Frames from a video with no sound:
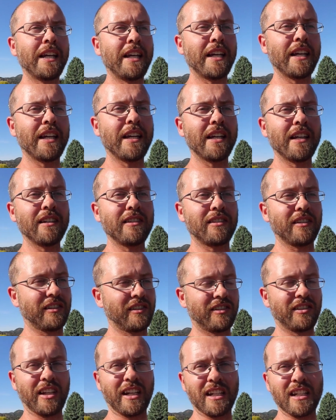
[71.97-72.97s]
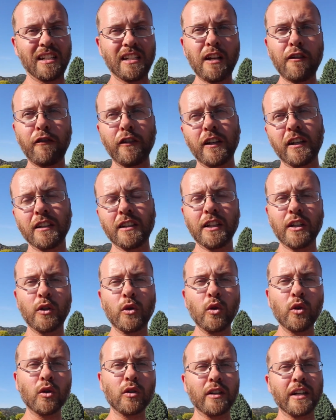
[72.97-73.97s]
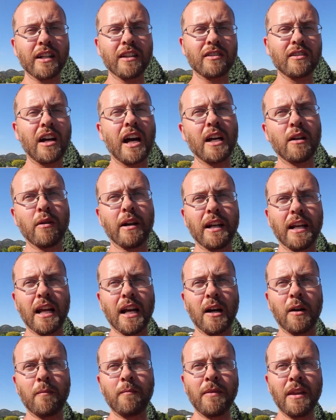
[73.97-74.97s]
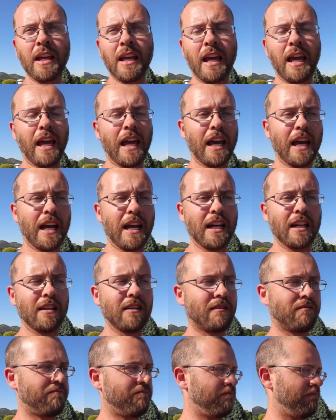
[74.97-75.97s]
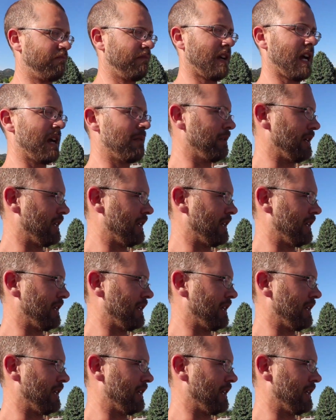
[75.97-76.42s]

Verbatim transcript: is significantly cooler inside right now and I